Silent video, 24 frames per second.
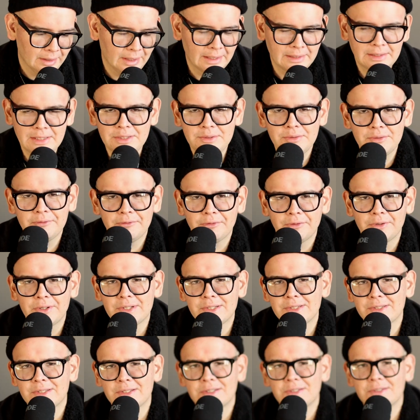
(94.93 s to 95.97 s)
Like this one, for
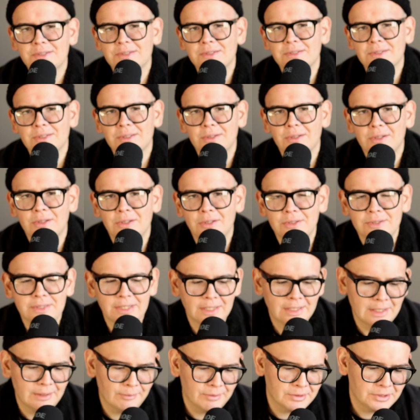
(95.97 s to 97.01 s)
instance, looks
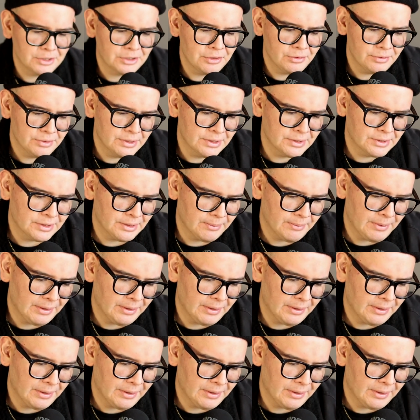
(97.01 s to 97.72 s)
like it was used in some